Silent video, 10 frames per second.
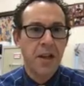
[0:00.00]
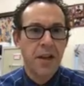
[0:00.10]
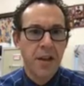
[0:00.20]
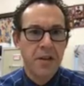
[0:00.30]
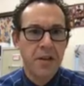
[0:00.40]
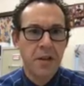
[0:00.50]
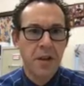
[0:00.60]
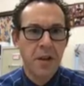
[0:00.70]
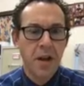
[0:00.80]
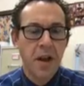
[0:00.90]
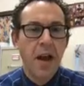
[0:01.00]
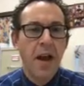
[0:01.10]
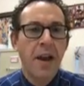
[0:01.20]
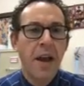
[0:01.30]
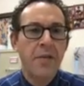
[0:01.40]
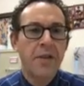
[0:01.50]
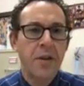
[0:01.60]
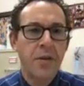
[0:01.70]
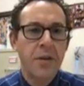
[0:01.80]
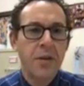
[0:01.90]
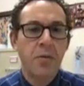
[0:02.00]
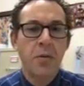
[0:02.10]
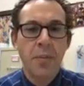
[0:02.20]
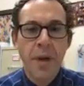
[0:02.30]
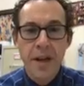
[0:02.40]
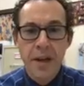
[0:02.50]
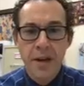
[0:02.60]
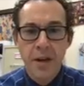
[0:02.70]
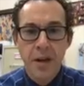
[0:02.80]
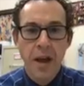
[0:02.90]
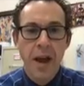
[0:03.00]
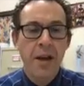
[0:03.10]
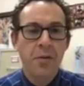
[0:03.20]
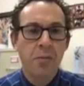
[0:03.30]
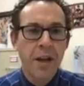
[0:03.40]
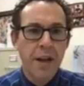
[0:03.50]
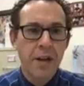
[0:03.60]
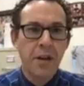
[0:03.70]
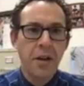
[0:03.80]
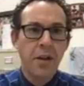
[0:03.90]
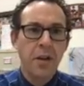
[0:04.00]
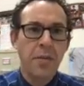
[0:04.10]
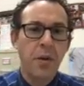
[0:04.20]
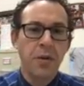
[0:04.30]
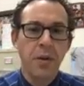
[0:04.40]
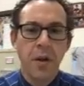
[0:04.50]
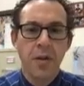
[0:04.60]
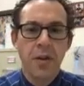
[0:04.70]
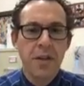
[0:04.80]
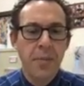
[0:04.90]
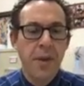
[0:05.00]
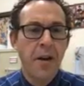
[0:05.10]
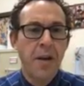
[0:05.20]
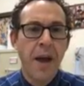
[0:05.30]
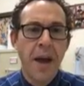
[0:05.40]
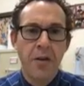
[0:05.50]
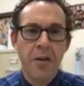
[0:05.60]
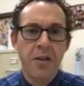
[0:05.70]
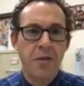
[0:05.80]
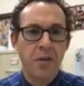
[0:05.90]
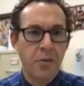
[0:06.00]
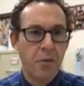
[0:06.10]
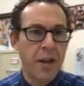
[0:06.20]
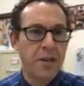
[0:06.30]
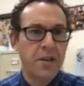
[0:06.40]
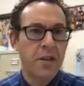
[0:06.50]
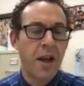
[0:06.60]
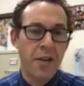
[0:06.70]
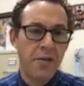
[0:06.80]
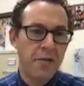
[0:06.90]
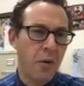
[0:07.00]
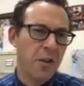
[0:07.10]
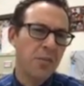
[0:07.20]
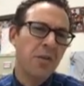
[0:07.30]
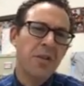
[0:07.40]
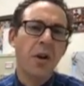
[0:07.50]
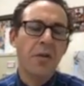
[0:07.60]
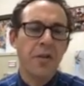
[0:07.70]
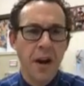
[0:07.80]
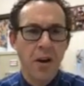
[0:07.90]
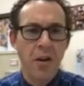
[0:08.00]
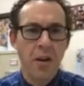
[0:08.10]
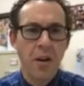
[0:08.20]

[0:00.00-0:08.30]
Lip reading: like this and have students repeat and read the skip counting patterns for 3s and 4s. We'll start there.